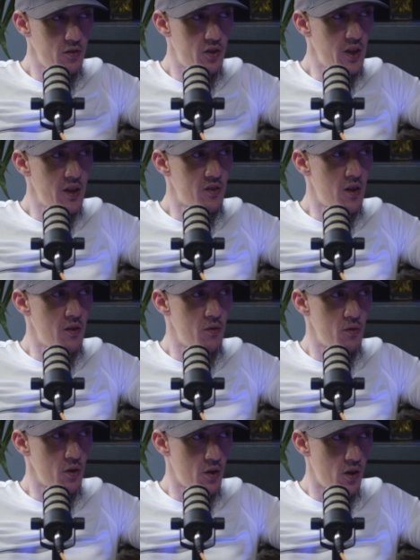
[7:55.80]
she gets none,
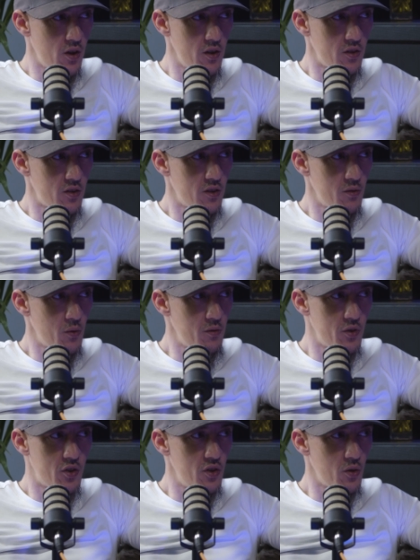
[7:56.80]
regardless whether
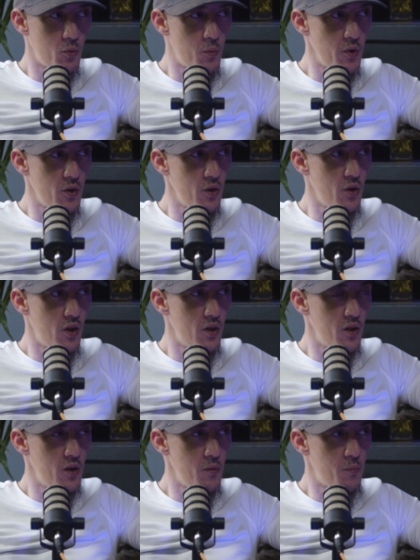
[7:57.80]
she's a woman or not,
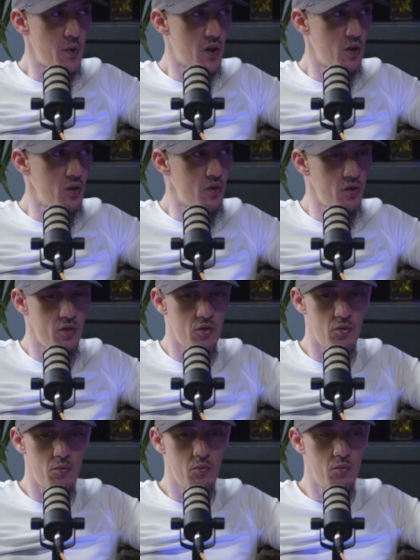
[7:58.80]
because
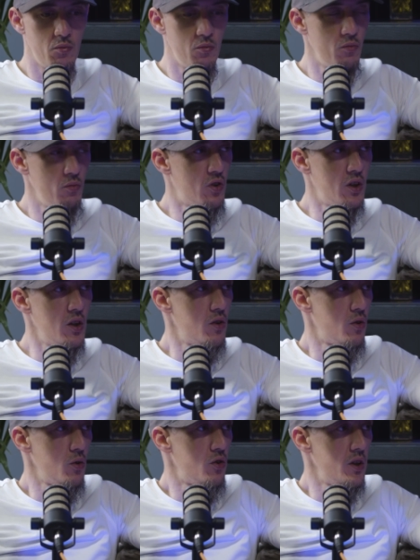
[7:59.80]
she is
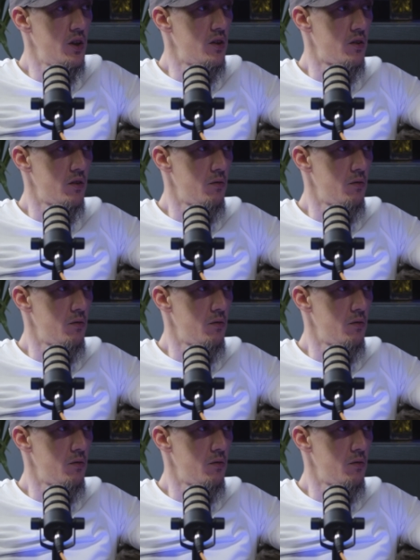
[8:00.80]
who she is,